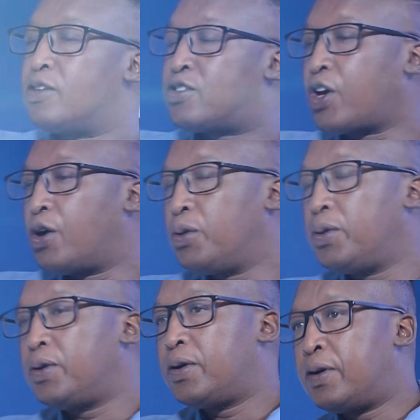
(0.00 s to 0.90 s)
So,
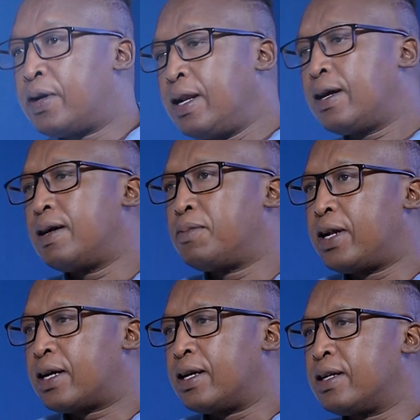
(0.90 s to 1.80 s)
Relechai
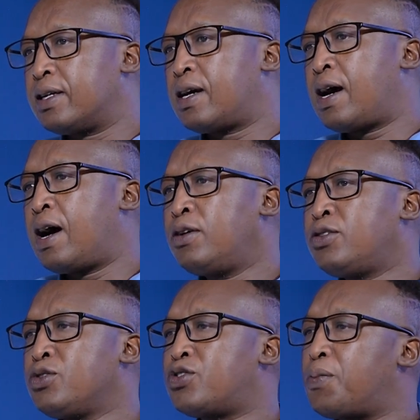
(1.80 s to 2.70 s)
Monacheng, how
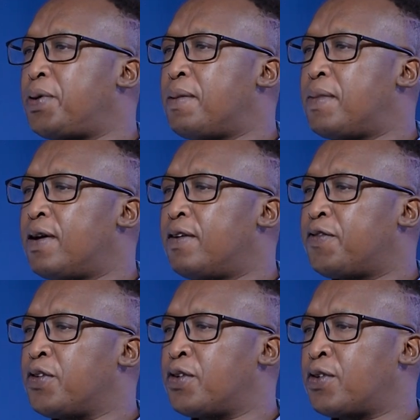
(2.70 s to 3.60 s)
do Sopema
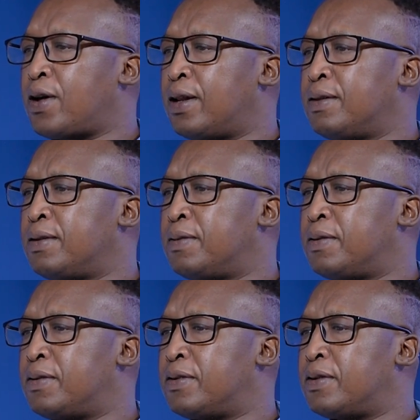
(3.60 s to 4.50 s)
funeral
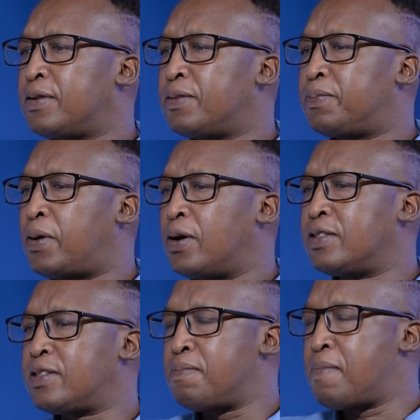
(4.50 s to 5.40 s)

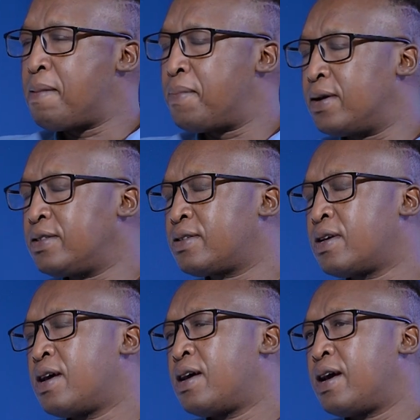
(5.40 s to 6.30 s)
policy members
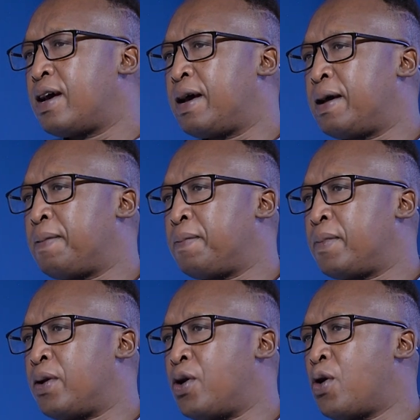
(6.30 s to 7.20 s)
um,
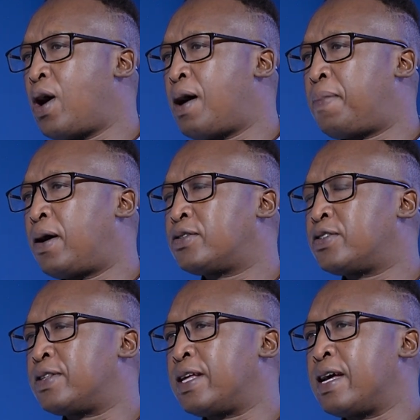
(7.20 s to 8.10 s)
know about
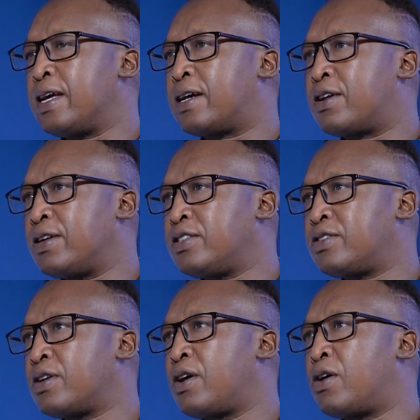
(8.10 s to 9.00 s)
their
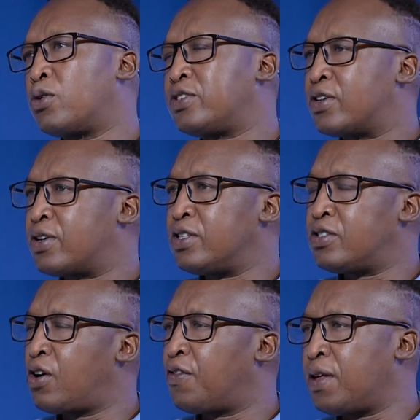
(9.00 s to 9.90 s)
increase or
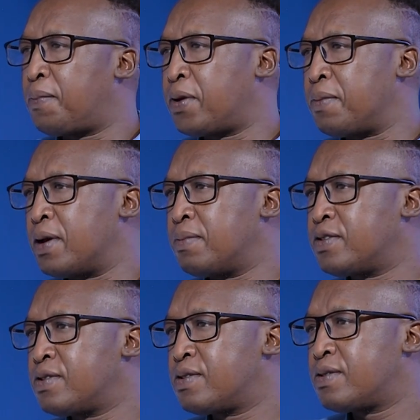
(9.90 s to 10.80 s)
decrease of their premiums?